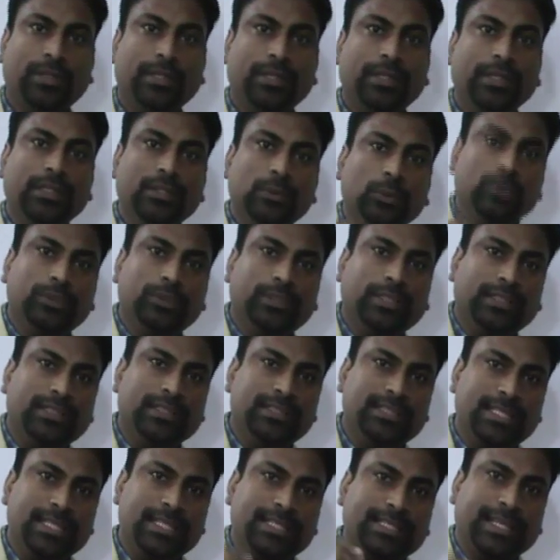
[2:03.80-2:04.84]

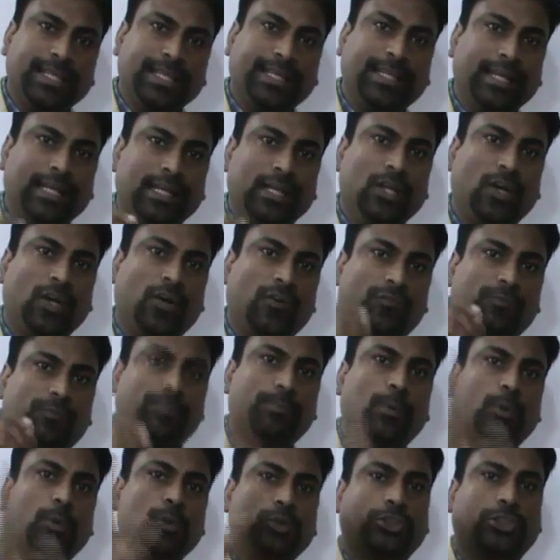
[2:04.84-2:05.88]
Newton's second law of
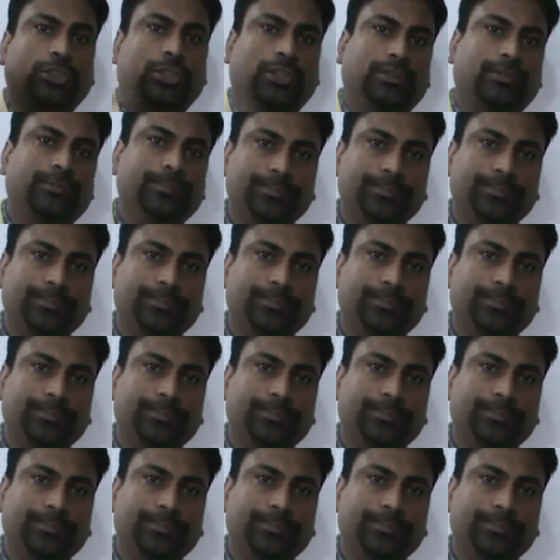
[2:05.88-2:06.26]
motion.